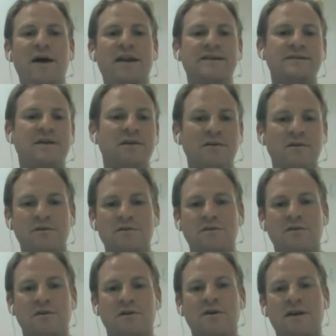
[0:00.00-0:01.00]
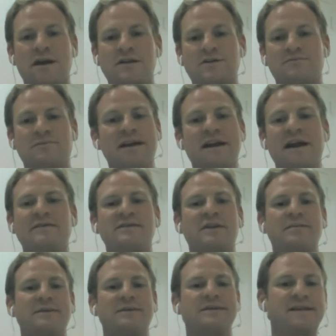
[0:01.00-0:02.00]
when it's all local or all national. Right
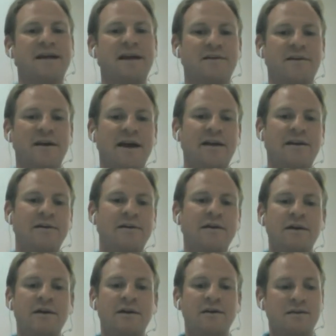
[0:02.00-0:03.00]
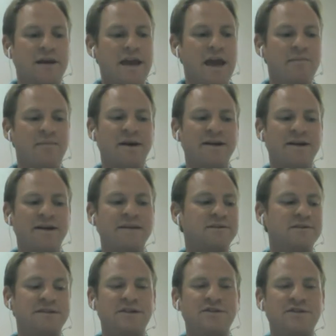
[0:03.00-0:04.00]
now, it's all mixed together, and the
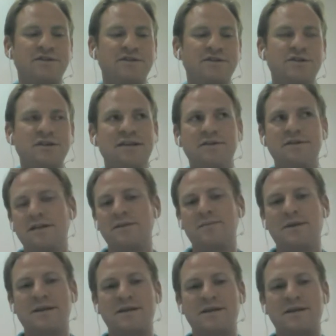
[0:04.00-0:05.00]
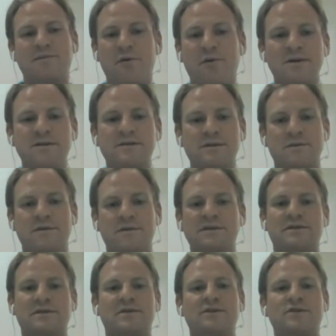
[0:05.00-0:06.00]
campaigns that are essentially yielding the best performance are the
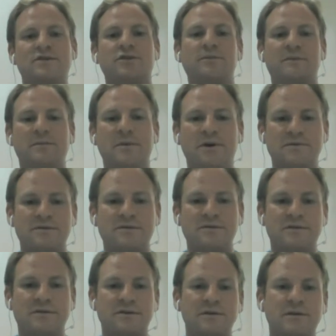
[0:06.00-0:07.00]
ones that are going to show up the most.